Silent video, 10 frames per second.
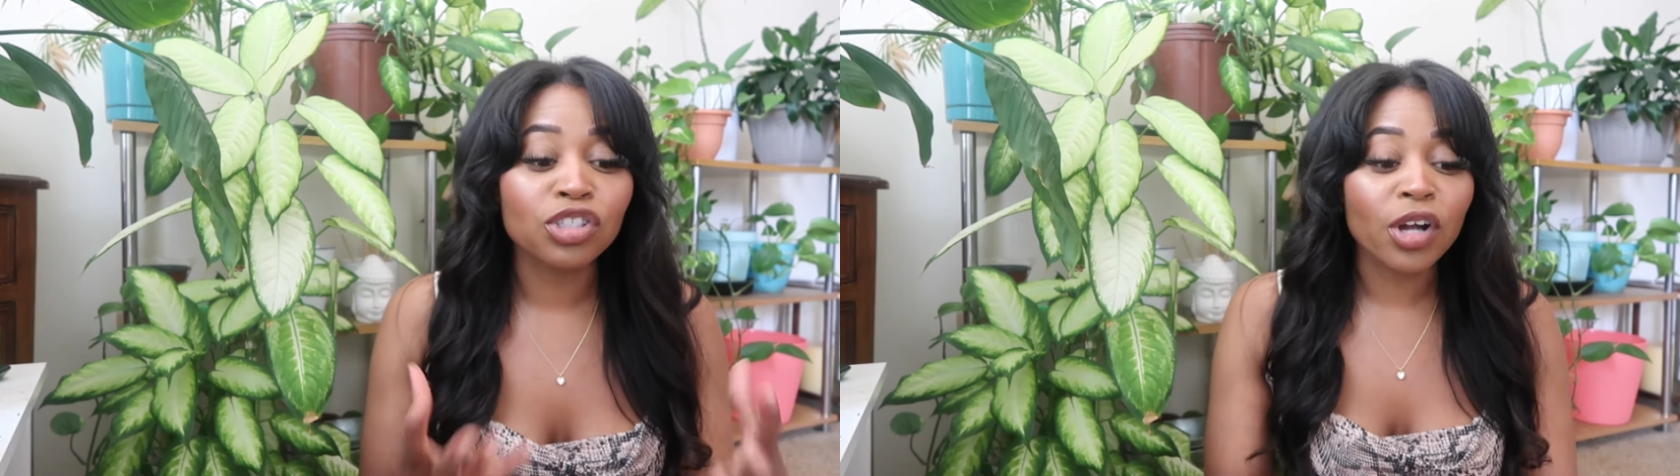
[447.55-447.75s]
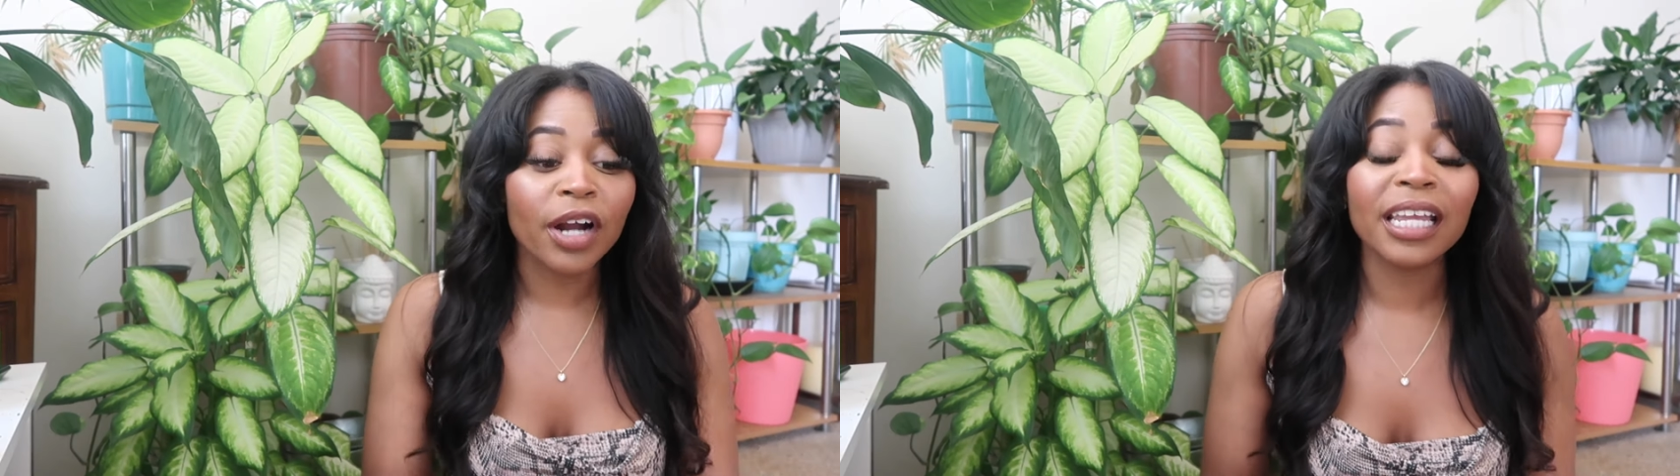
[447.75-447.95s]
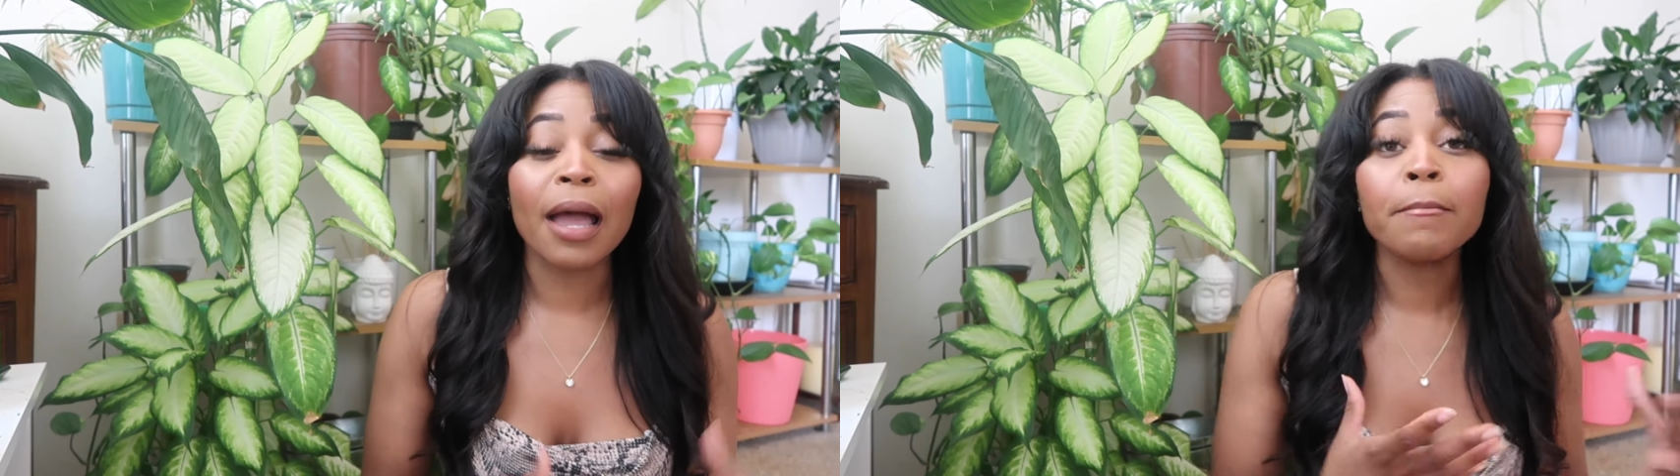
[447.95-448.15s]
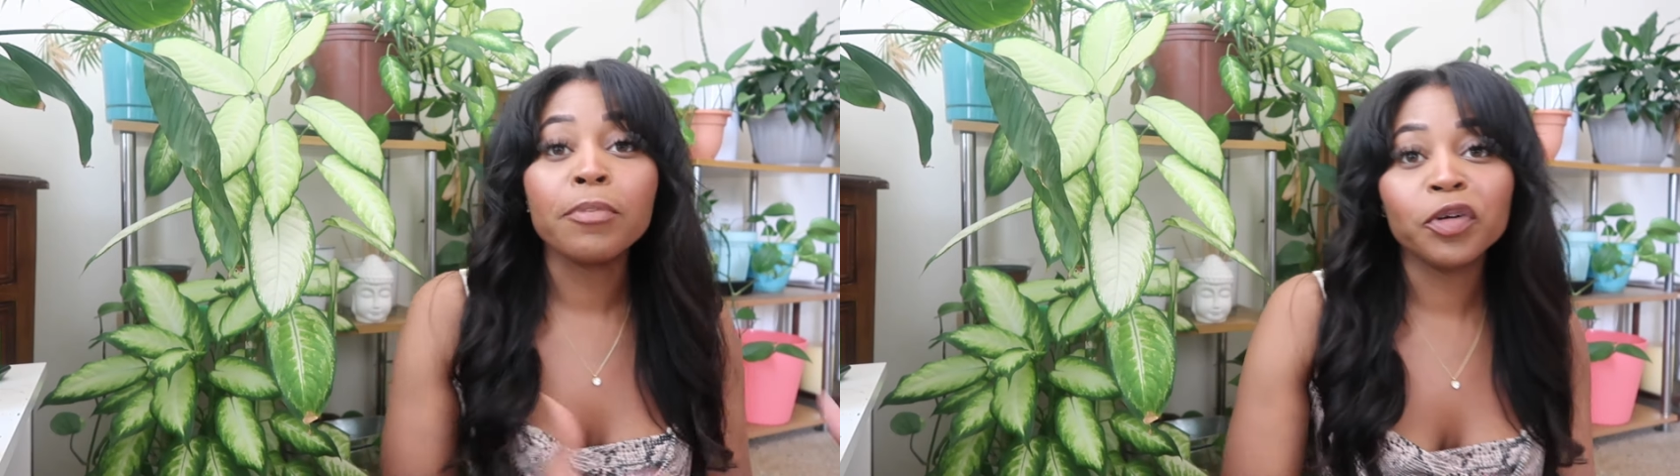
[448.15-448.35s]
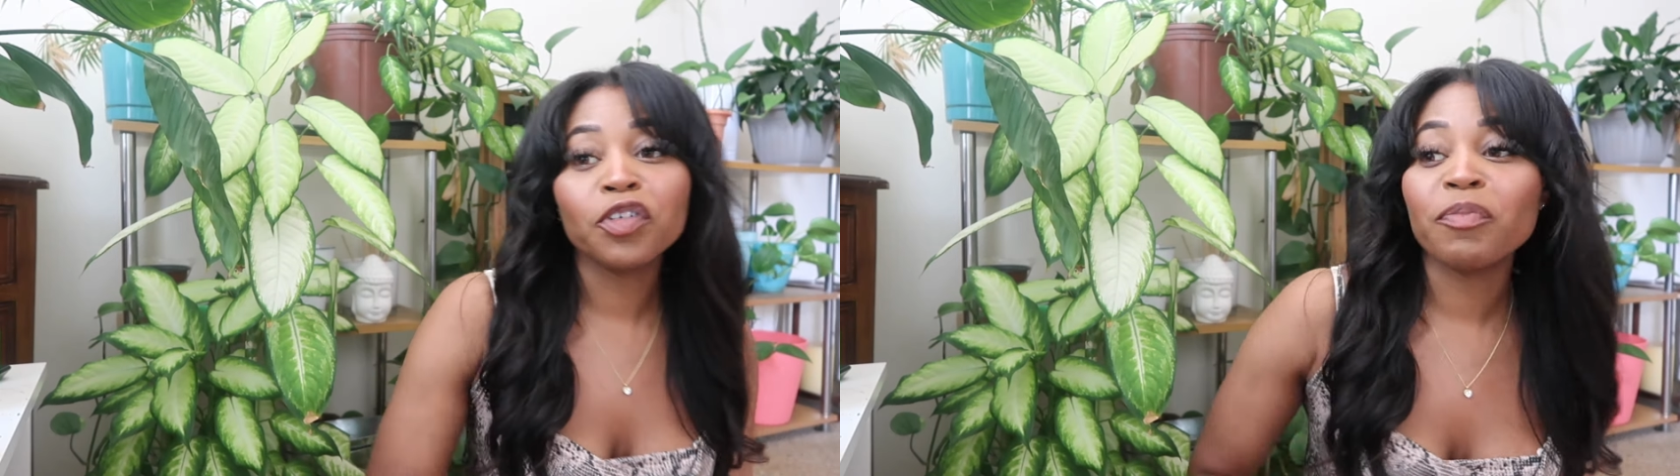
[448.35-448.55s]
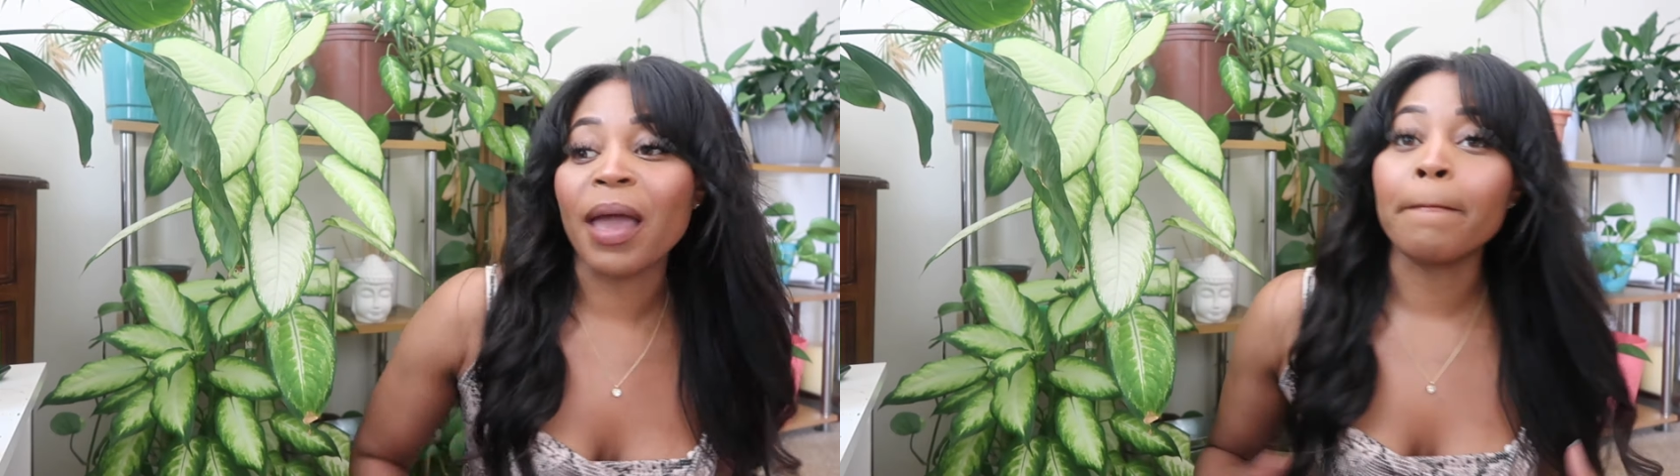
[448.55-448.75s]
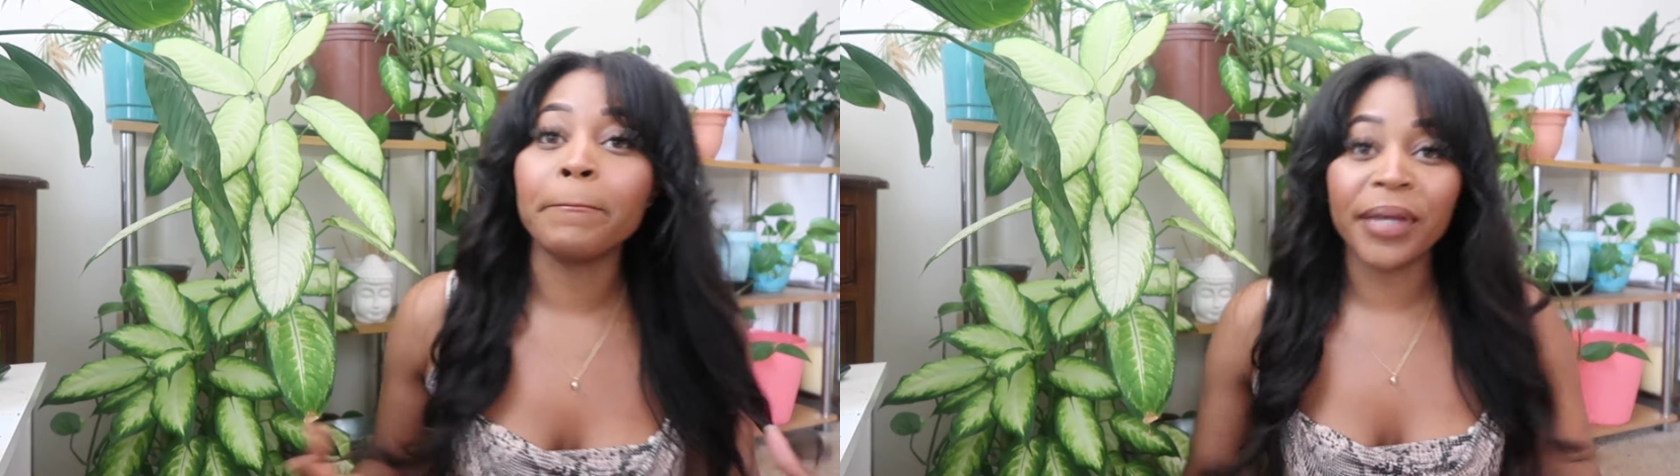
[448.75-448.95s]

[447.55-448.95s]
starting a movement.